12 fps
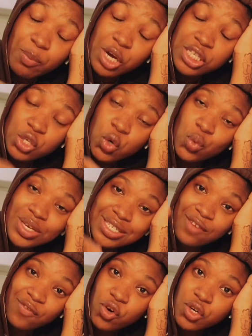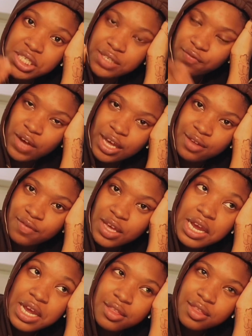but it's always a 45.
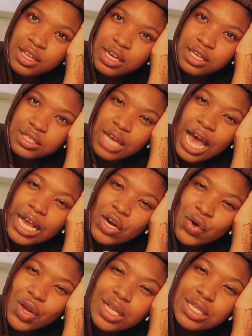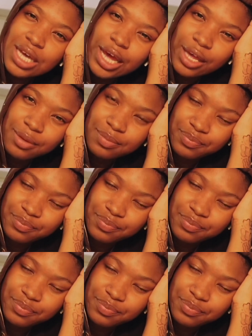Thing is, I create time.